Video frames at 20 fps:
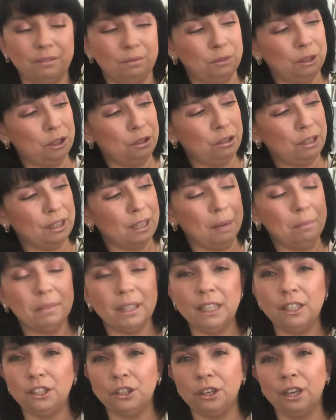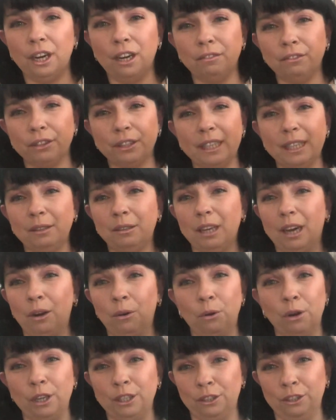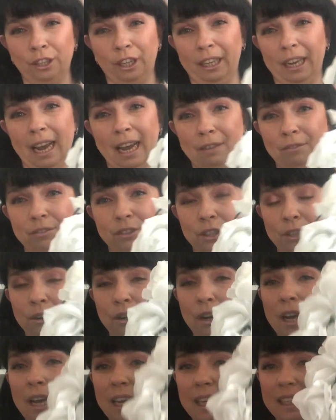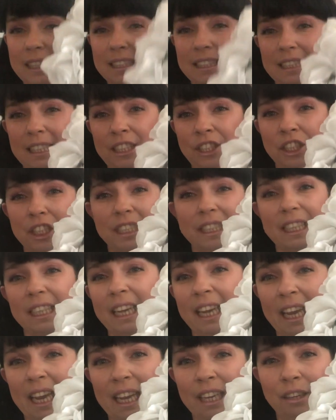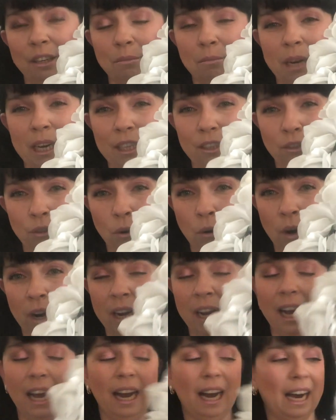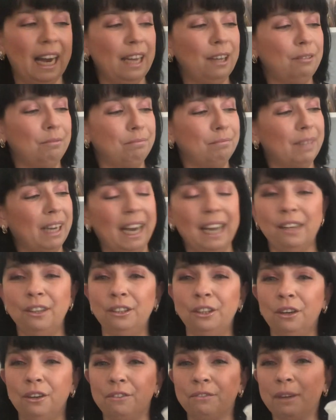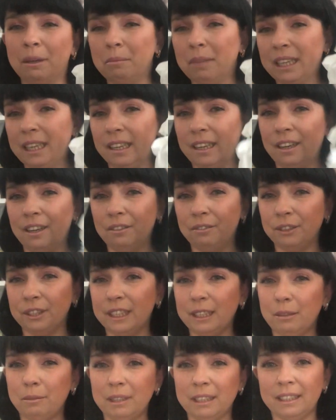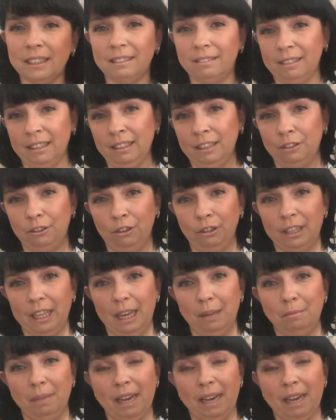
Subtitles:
do something to cover it, or you don't have to, because it's just gonna hang on my door. I don't know if I'm gonna cover it. It doesn't look that